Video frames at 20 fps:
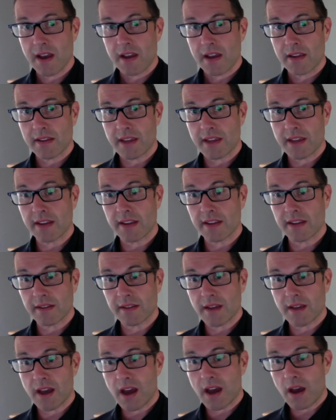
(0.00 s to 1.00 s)
then
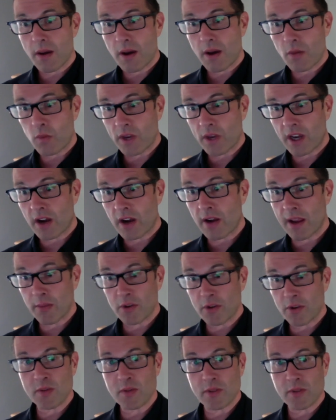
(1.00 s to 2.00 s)
we are able
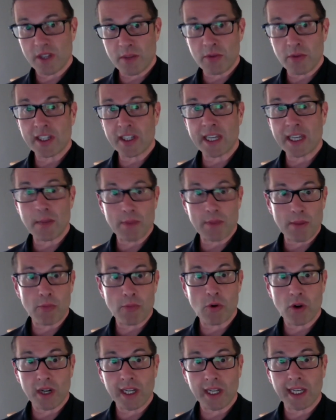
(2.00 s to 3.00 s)
to communicate a bit
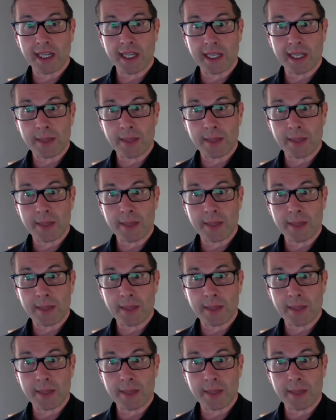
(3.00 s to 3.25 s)
more clearly.